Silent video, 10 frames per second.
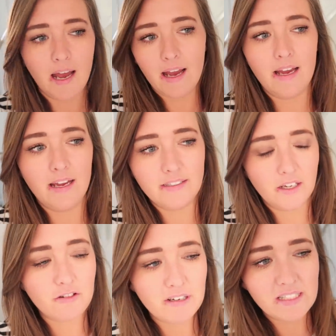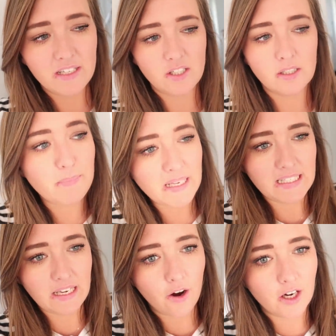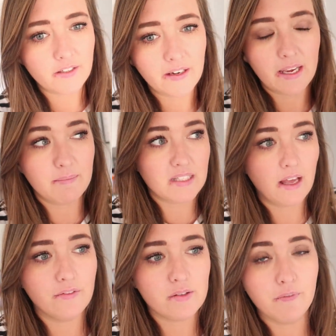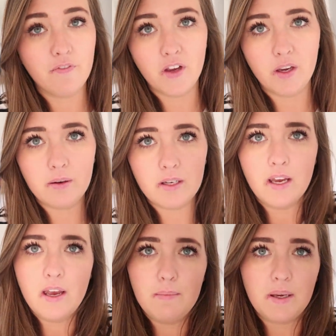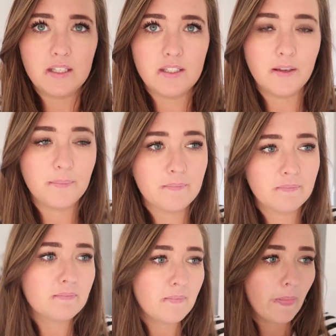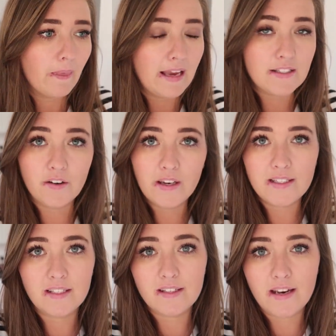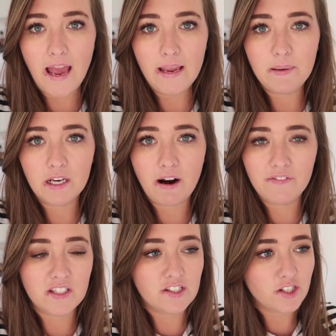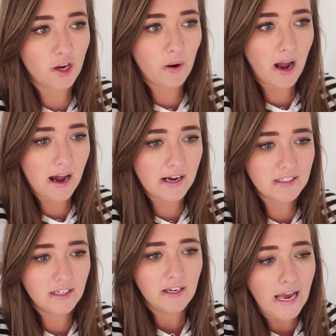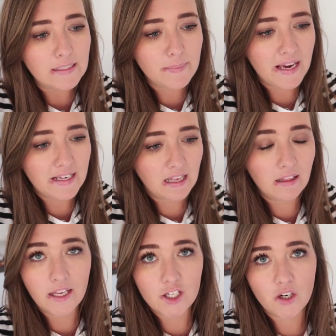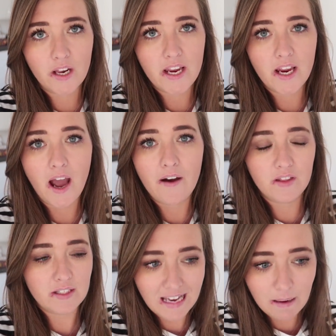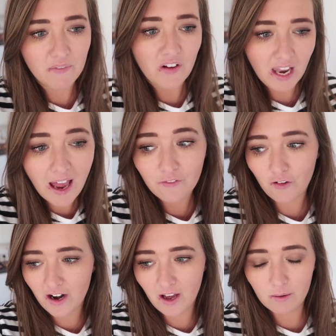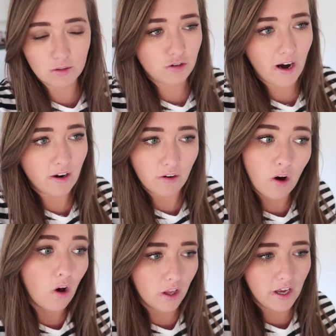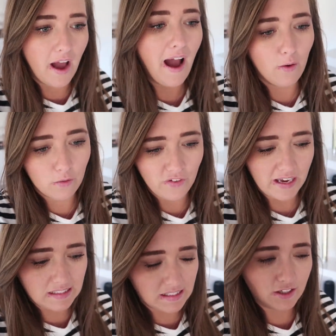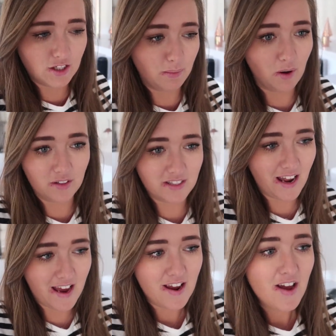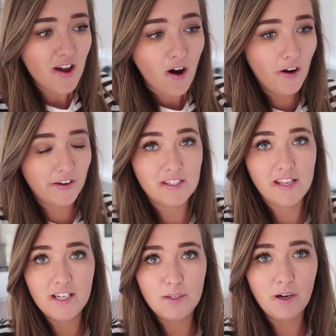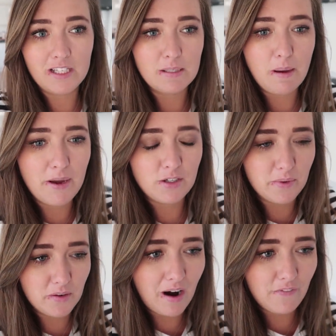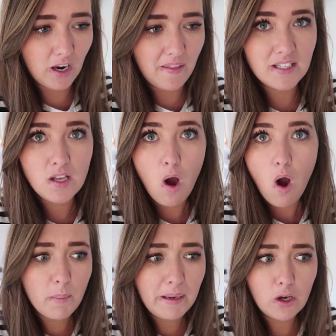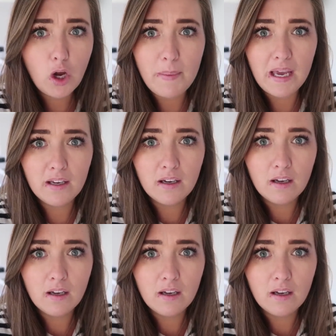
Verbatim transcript: and Chris is just busy ordering himself some food because he's not eaten today, been grafting so hard. Esme's literally having the time of her life right now, trying on all her outfits that she bought today. Honestly, she walked into my bedroom with her outfit like this. Mummy, look at me,